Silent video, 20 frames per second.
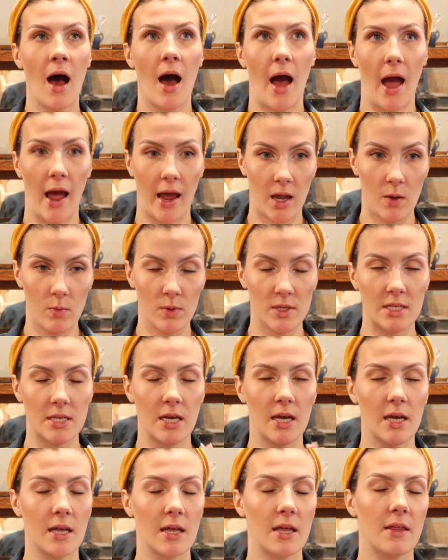I was
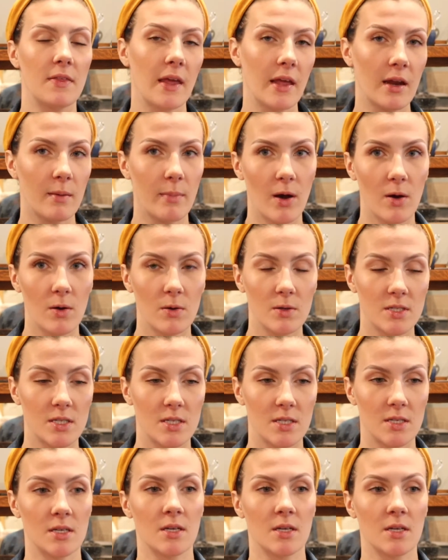thinking about